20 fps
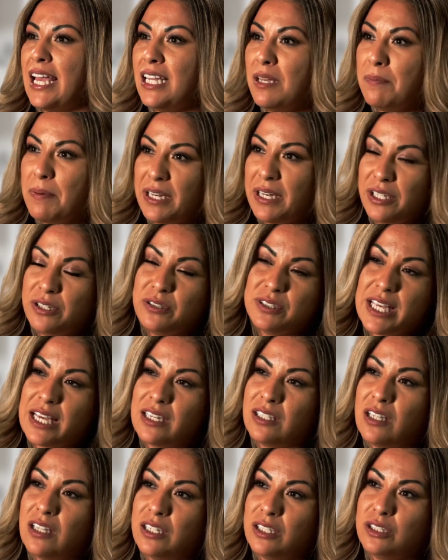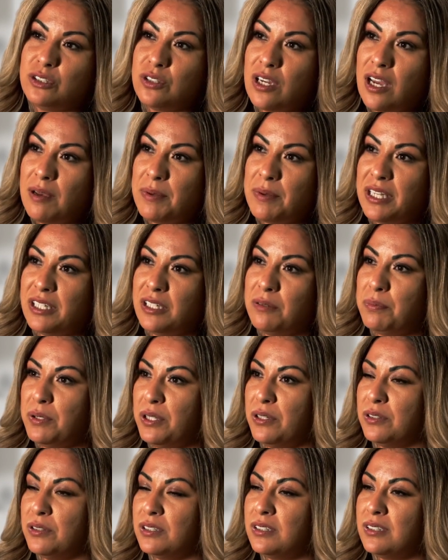Anybody who's had a lot of trauma and
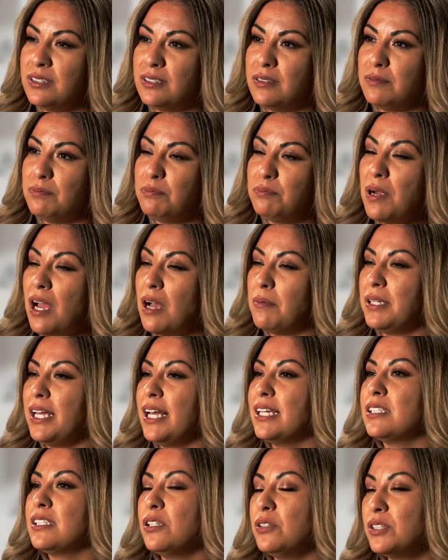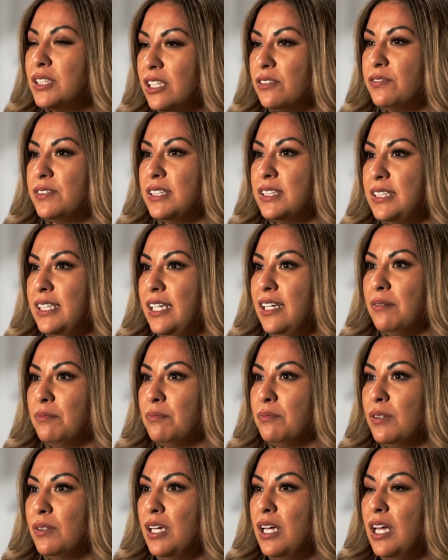abuse probably has low
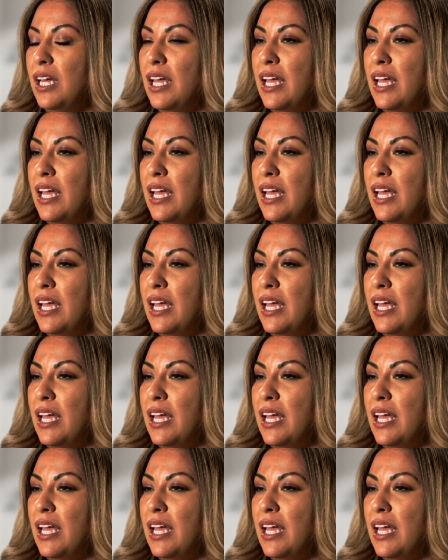self-esteem.